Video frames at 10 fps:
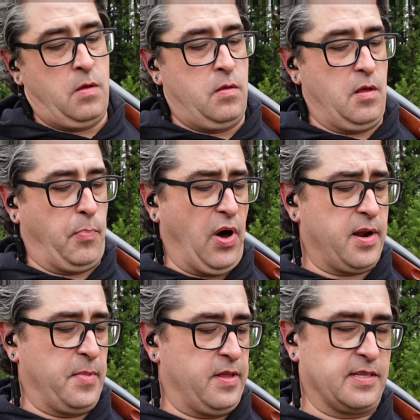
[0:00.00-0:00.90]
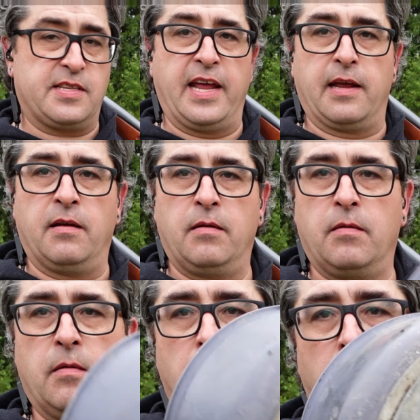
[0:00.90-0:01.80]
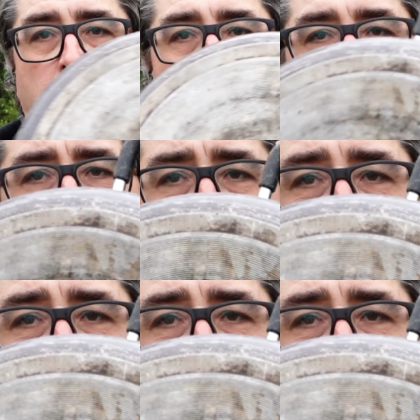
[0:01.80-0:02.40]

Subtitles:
The bottom of this thing, right in the